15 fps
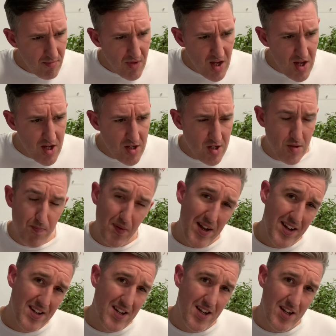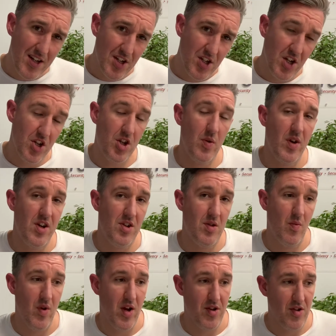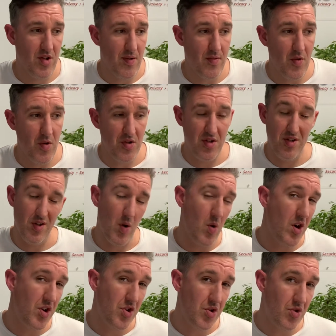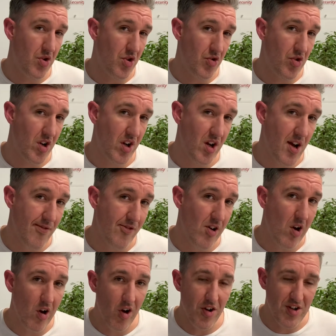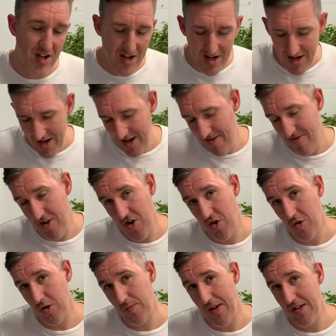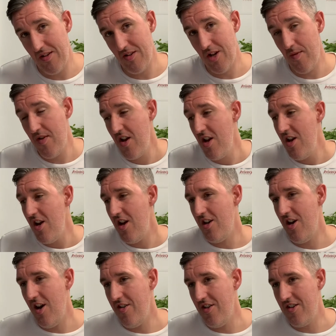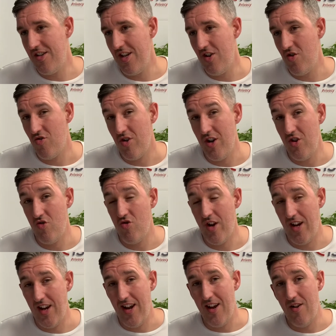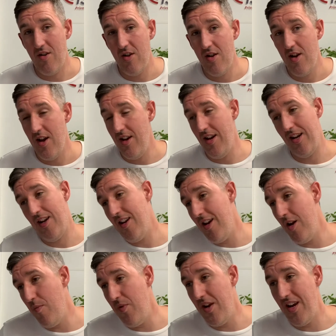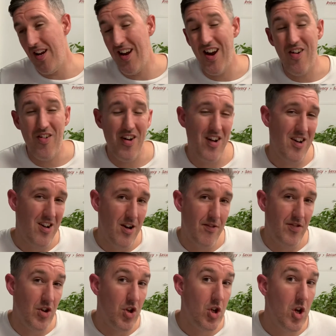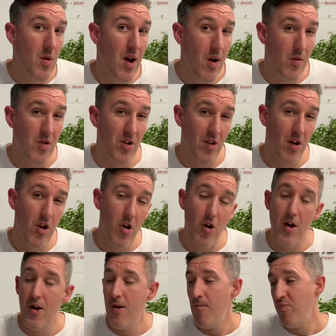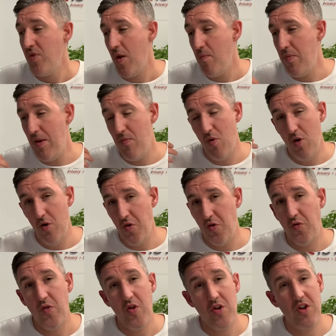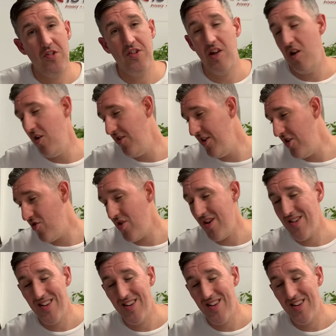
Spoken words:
split situation where some courses are quite short and try and cover a lot in a very short space of time, and others then try and drag it out, and it can end up being an hour and a half to 2 hours long. People lose focus, they lose interest,